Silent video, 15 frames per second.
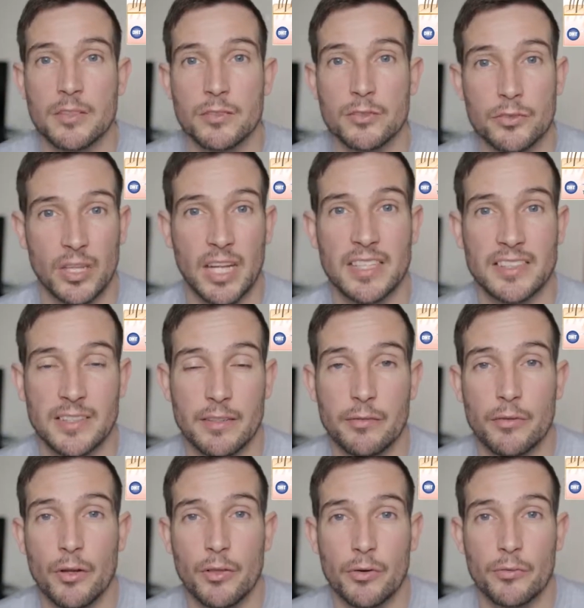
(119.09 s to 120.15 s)
So lads,
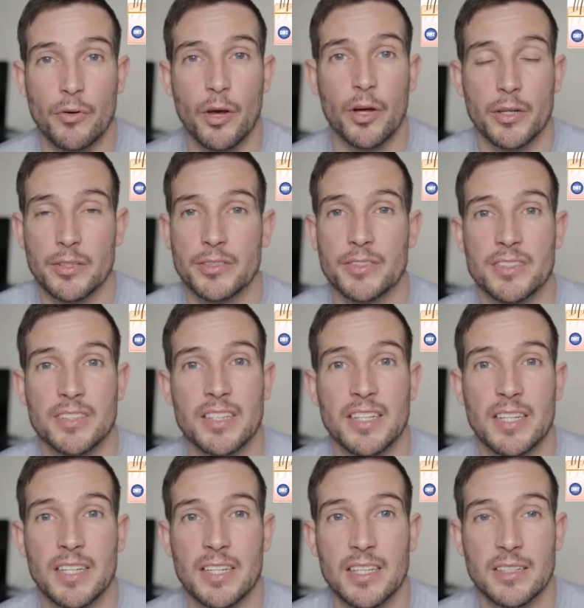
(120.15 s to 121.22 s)
if you're on the roids,
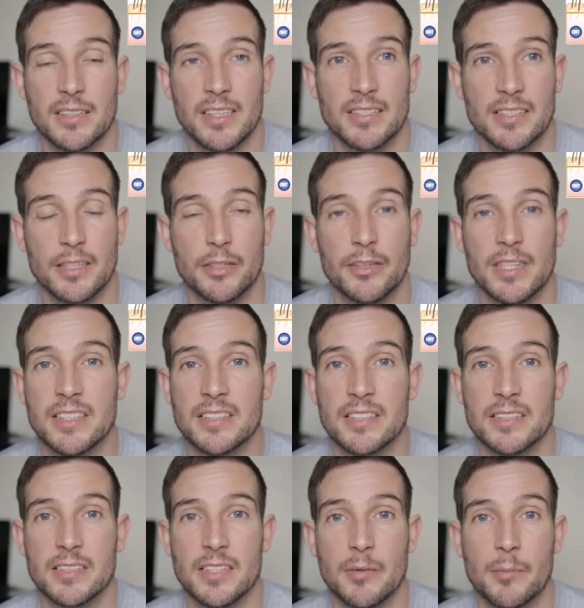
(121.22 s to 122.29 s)
this
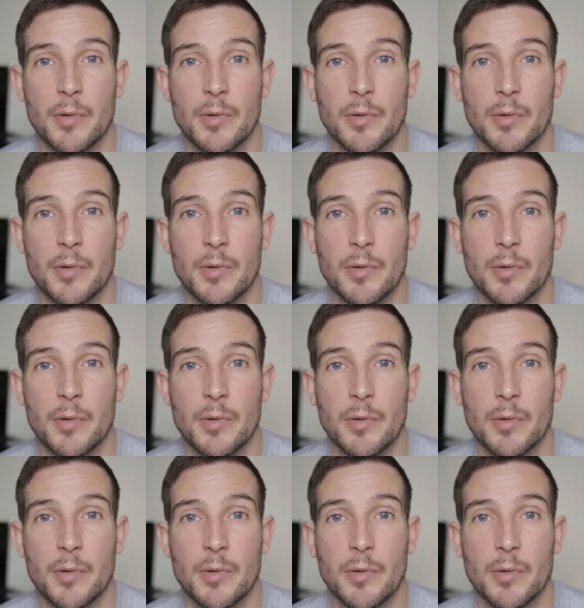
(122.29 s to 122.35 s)
increases the